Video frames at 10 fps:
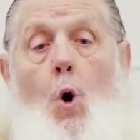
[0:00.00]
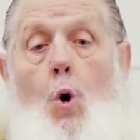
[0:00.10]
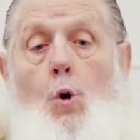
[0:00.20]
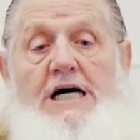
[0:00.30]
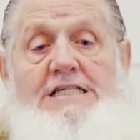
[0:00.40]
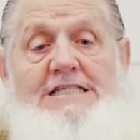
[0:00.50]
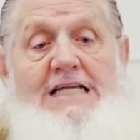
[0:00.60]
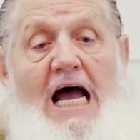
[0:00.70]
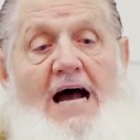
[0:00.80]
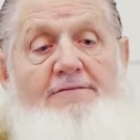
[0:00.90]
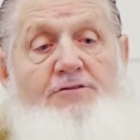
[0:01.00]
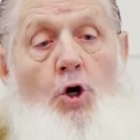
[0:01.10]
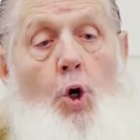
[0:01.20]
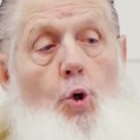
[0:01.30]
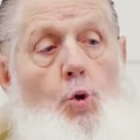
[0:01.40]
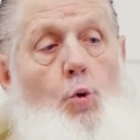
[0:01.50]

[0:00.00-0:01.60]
who doesn't have clue